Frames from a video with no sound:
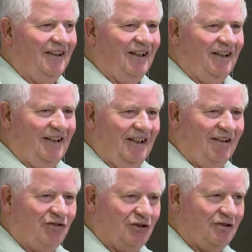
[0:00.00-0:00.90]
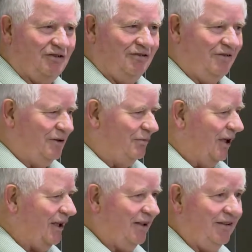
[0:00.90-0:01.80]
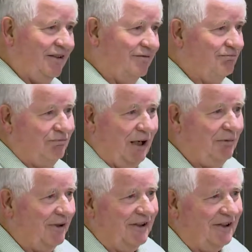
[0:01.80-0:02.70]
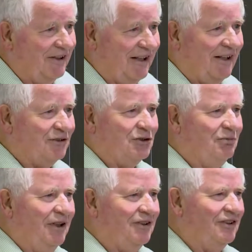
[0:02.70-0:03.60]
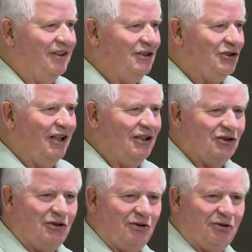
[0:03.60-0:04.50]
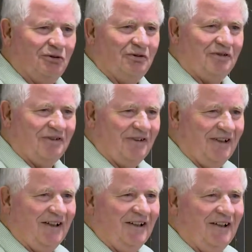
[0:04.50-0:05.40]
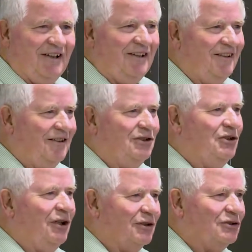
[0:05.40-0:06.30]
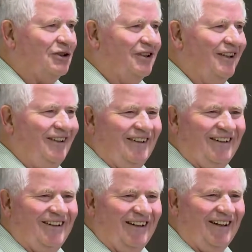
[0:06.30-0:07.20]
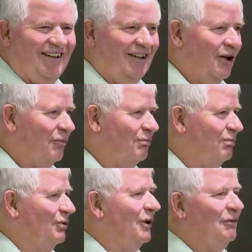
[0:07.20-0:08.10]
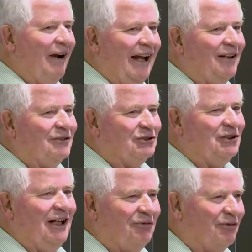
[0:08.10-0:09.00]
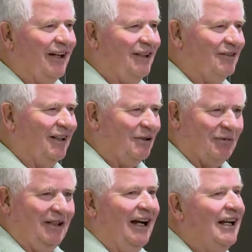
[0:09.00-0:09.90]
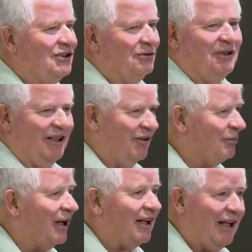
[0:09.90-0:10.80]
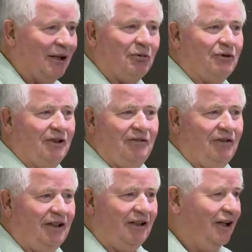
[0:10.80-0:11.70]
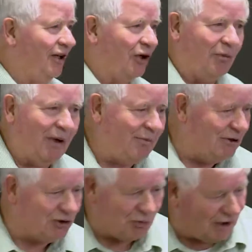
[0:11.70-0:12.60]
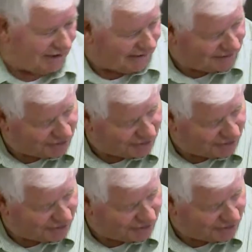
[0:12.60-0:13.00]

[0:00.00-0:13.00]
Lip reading: and gives the money, probably $100 a month in these days, to the church. Pretty radical stuff, right? I mean, guys don't want to give up that cable TV or maybe swatting that